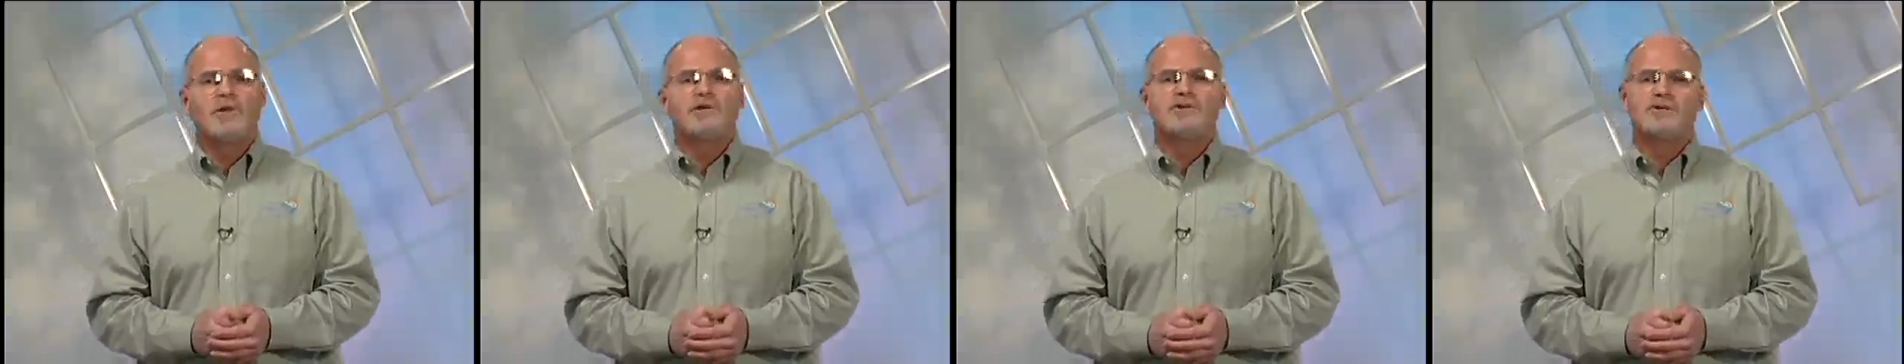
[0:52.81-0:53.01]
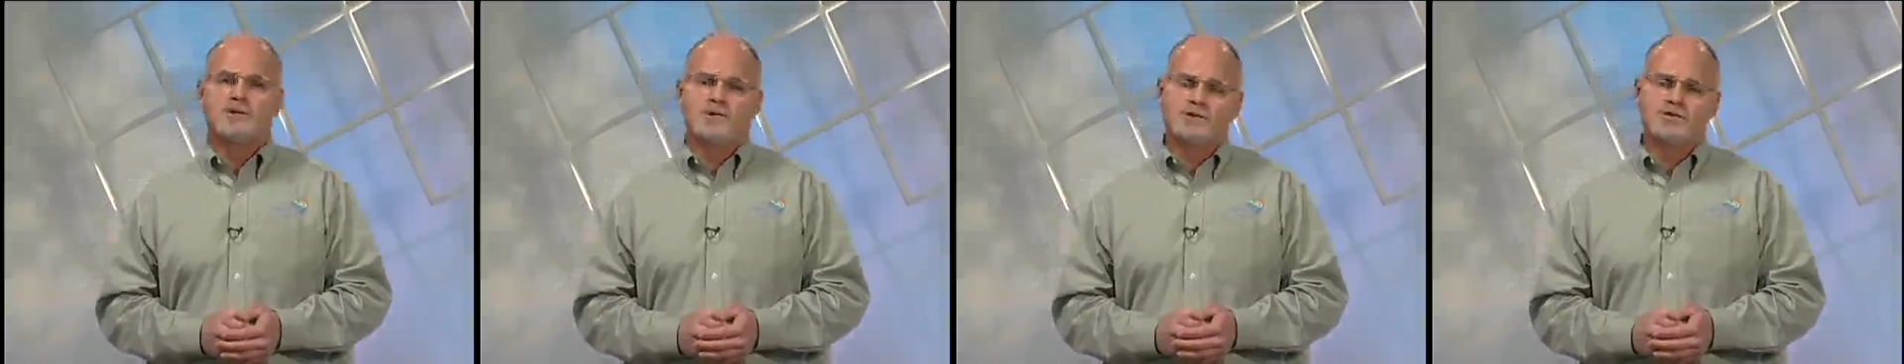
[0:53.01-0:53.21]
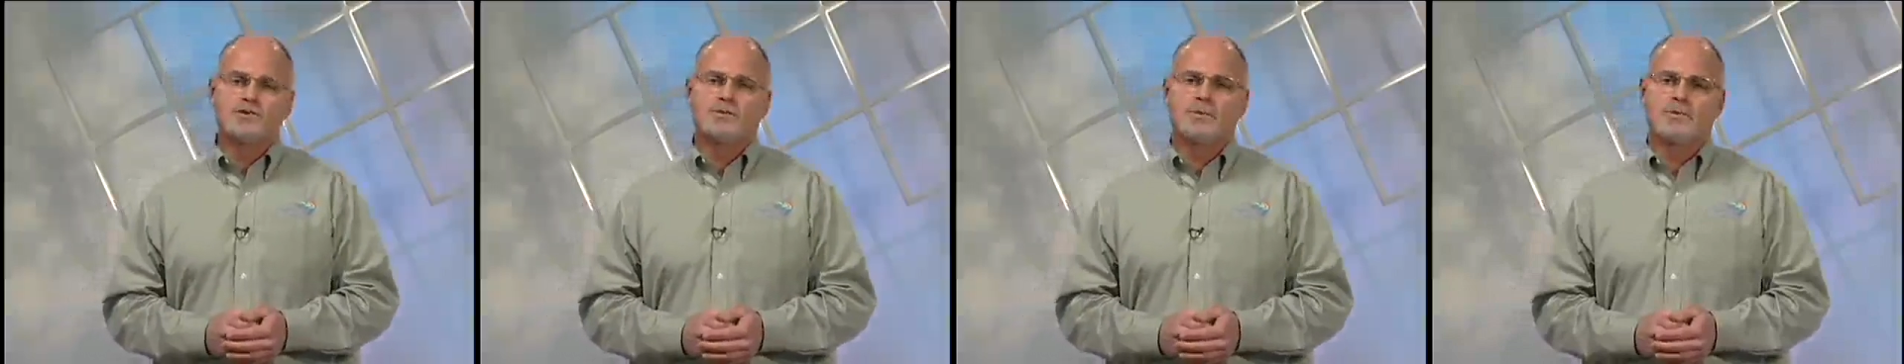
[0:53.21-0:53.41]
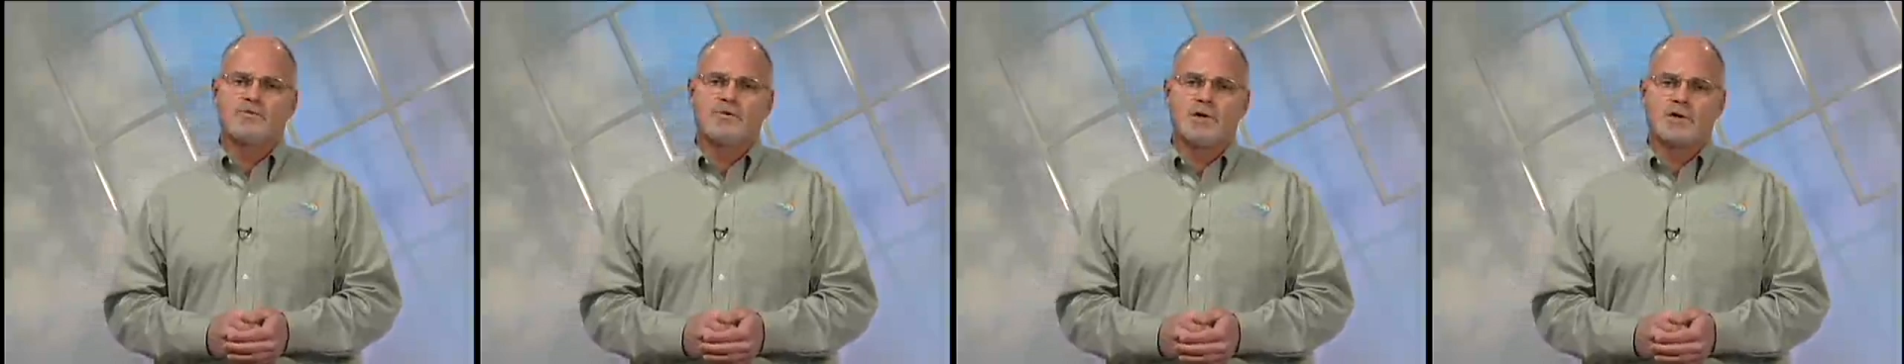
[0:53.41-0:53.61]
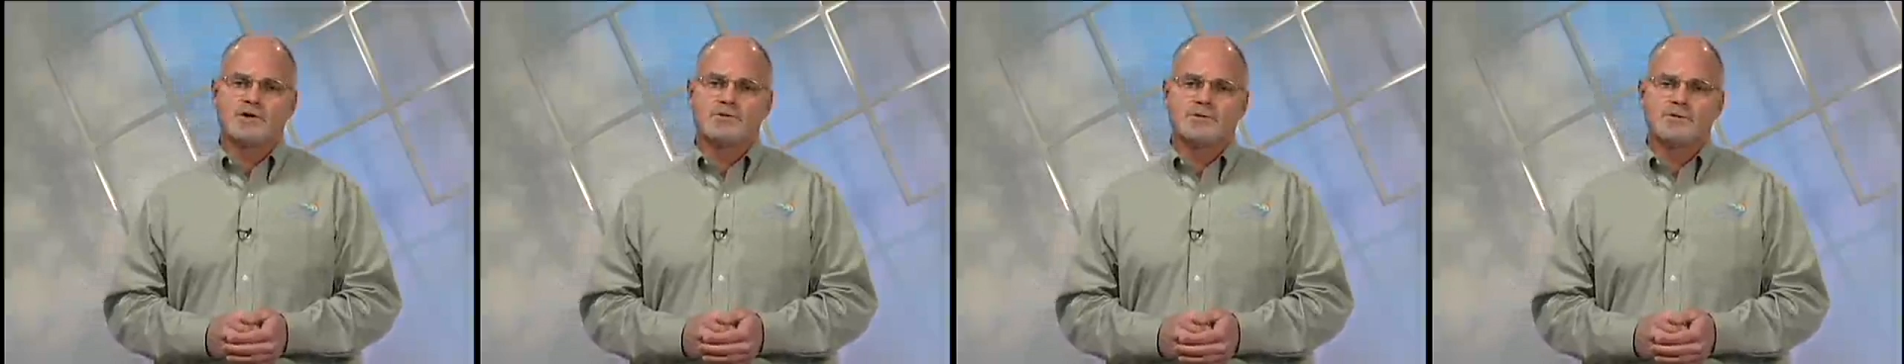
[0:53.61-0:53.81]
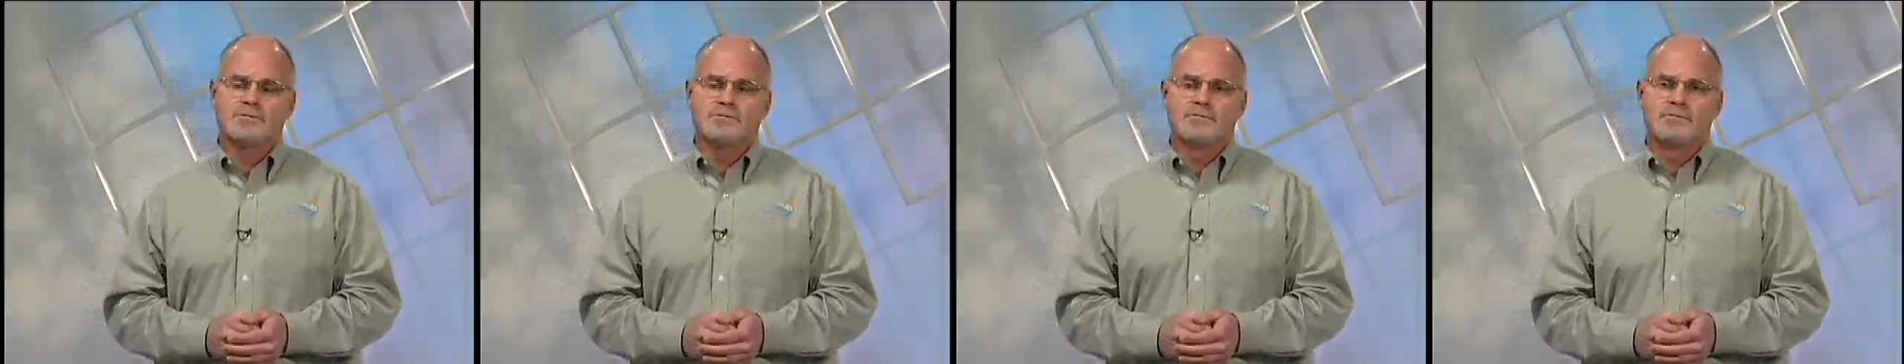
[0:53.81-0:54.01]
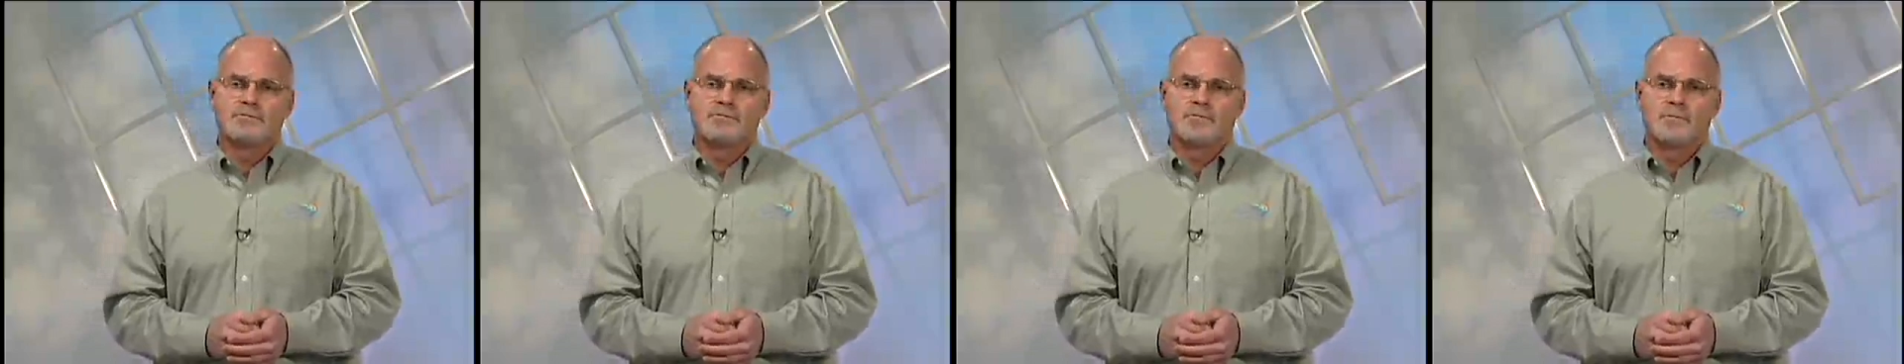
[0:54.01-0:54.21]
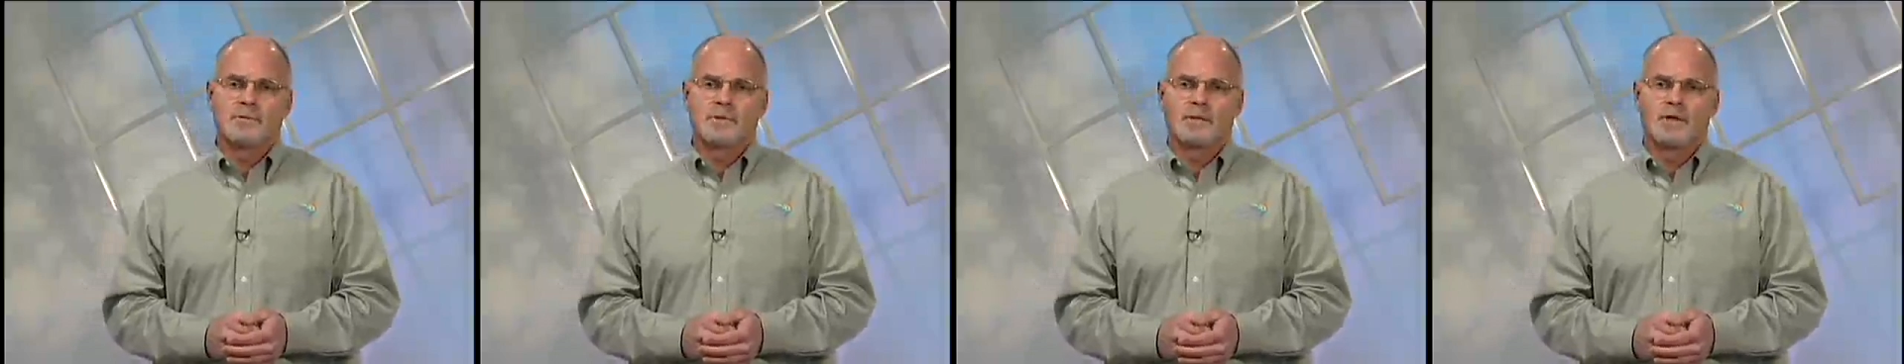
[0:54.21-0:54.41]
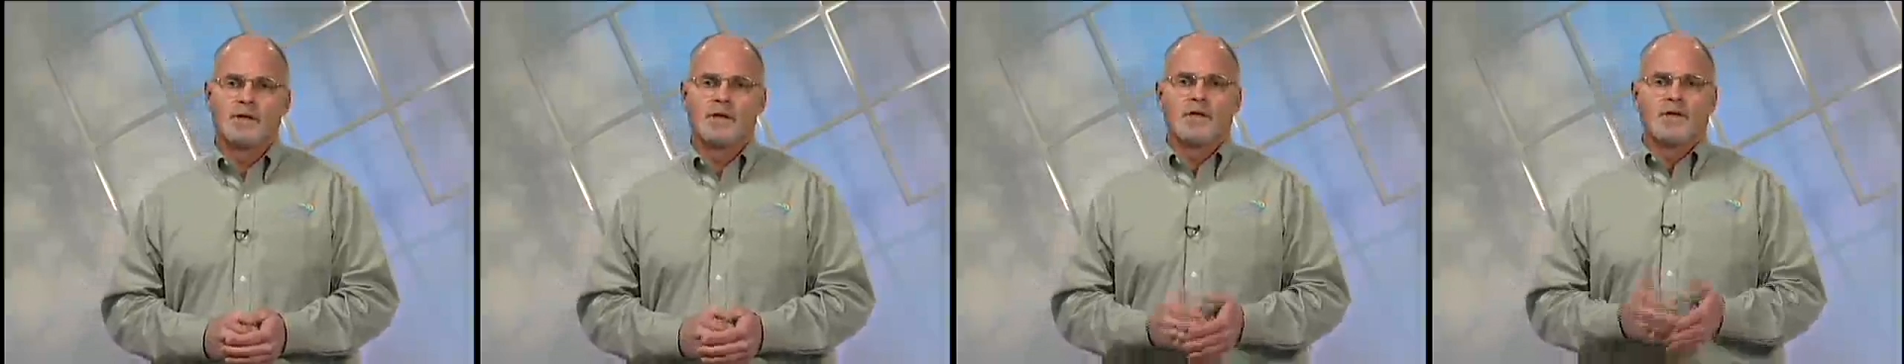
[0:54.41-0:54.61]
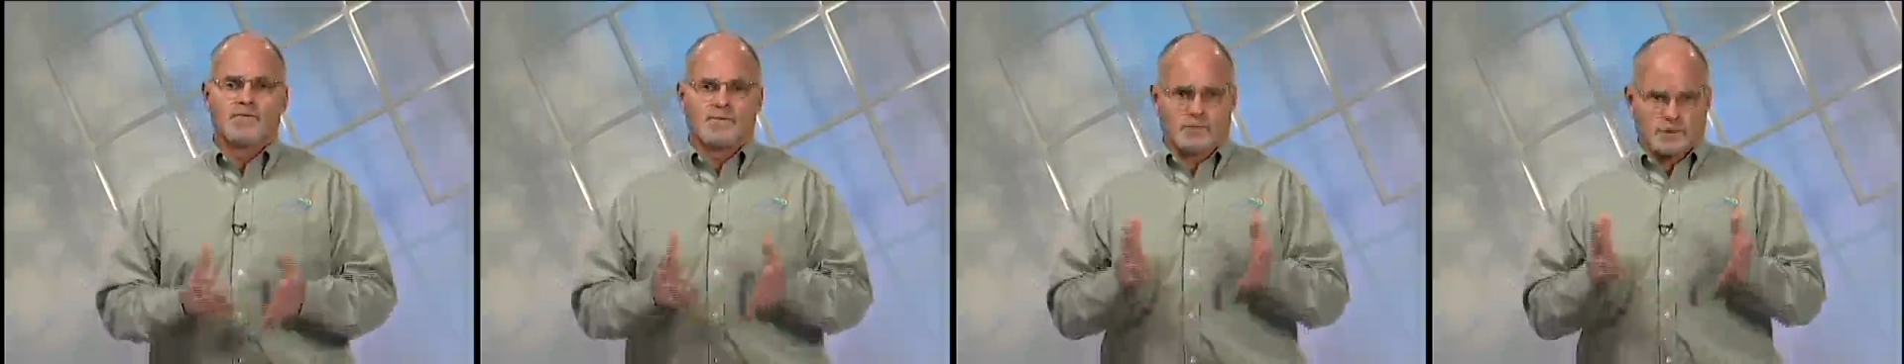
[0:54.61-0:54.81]
to your supervisor.
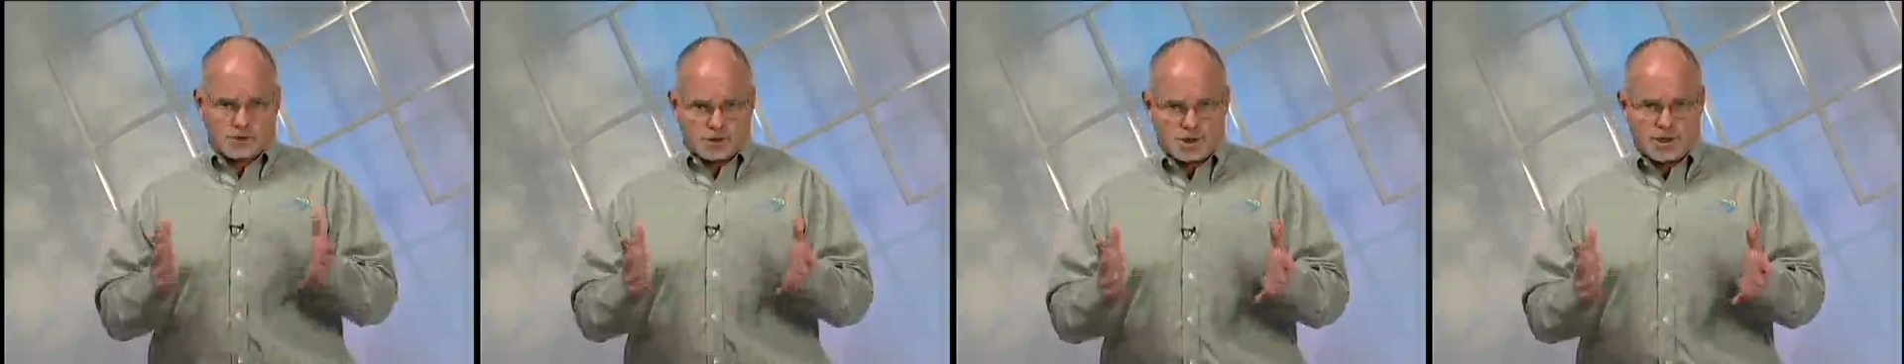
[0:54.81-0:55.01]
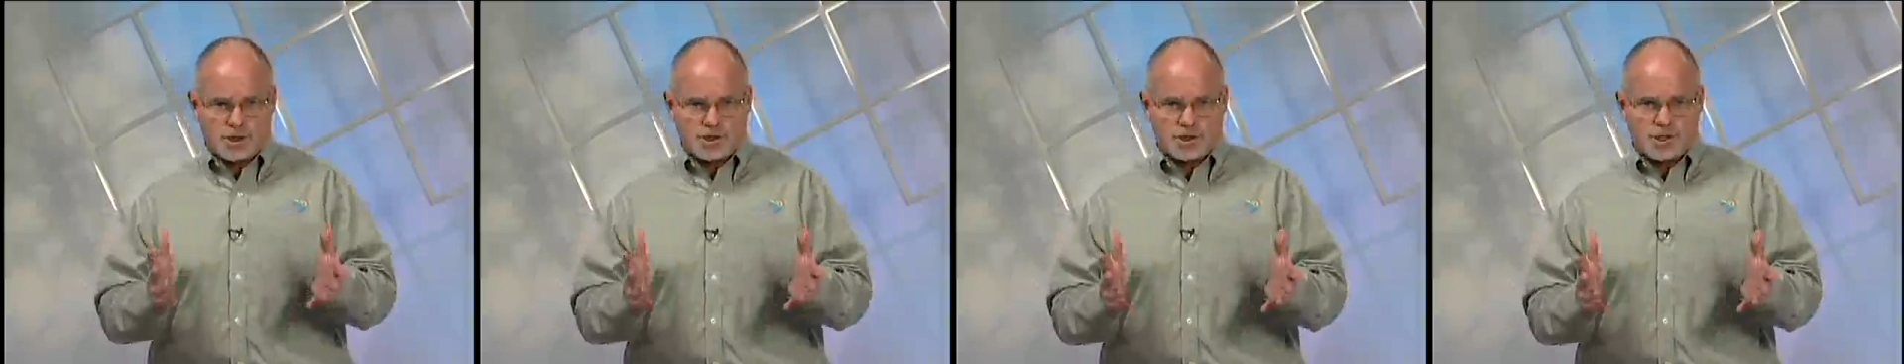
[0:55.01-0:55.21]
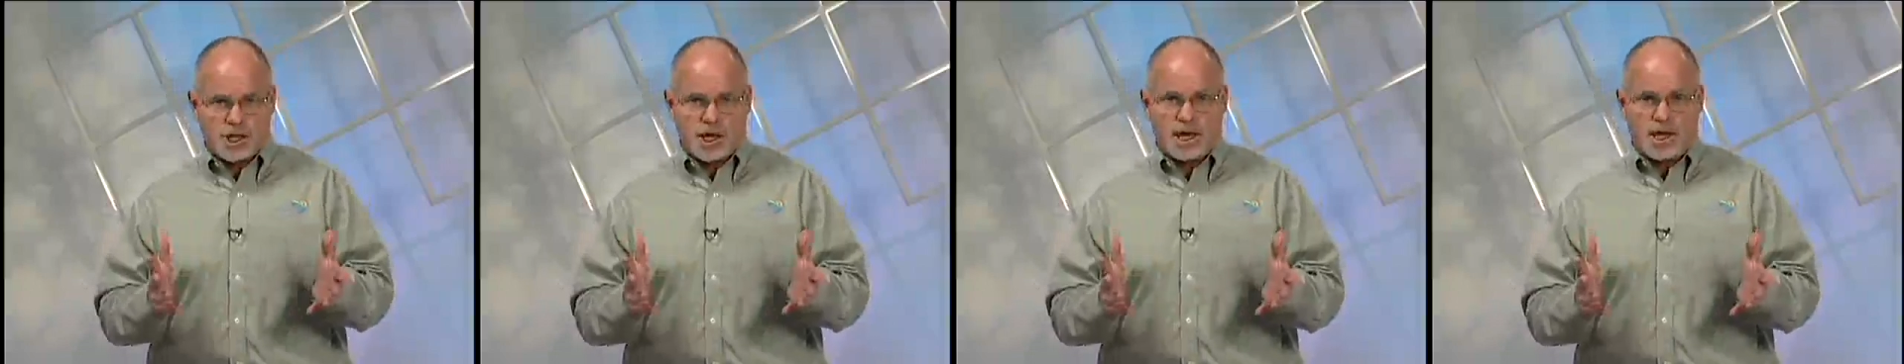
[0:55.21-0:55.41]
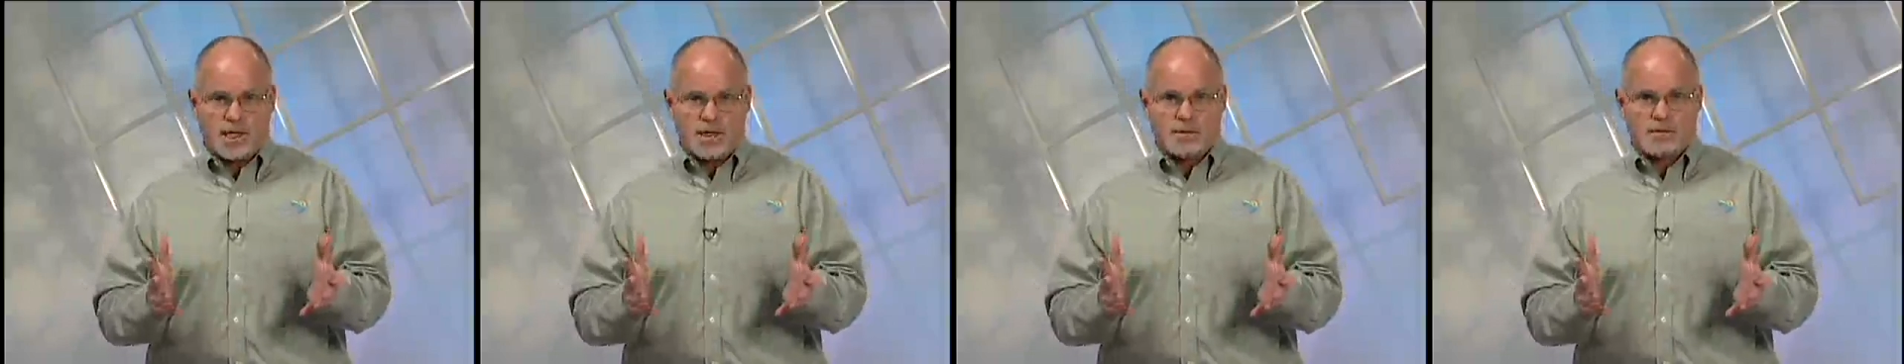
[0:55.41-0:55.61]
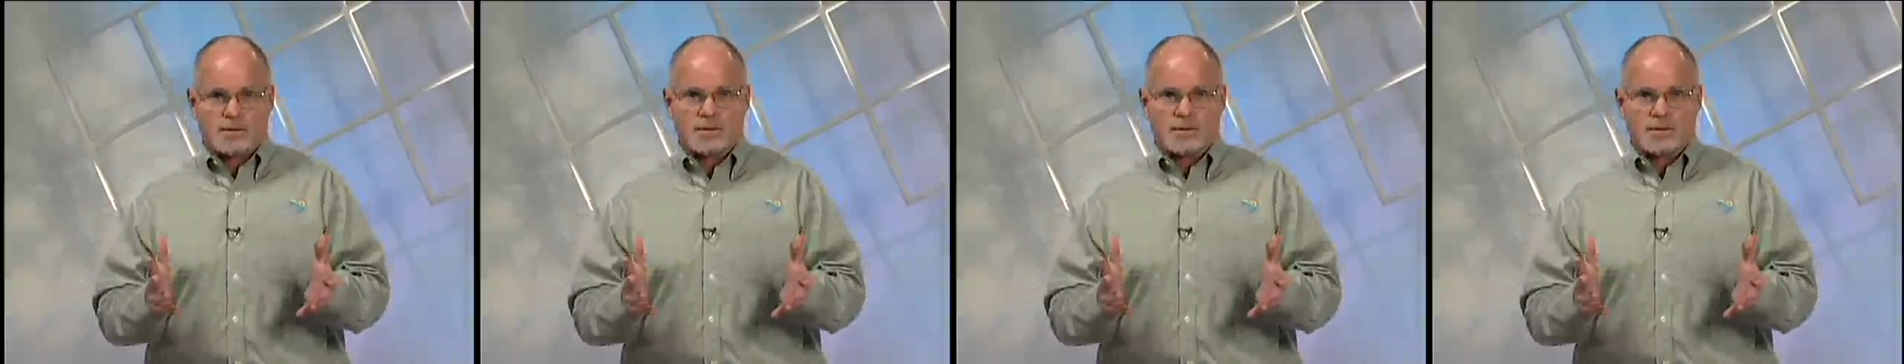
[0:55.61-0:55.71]
For a CCA,